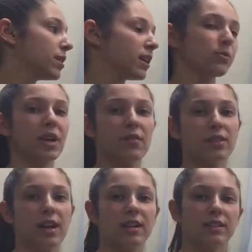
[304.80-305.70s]
because we have
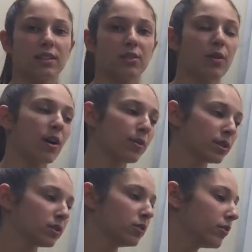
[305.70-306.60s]
our x and our y, which
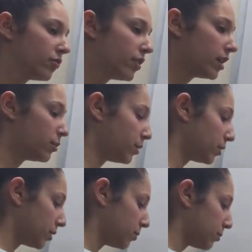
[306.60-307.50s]
are two different
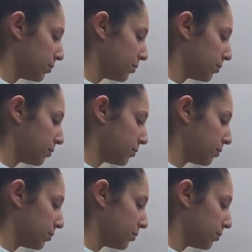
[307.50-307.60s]
variables.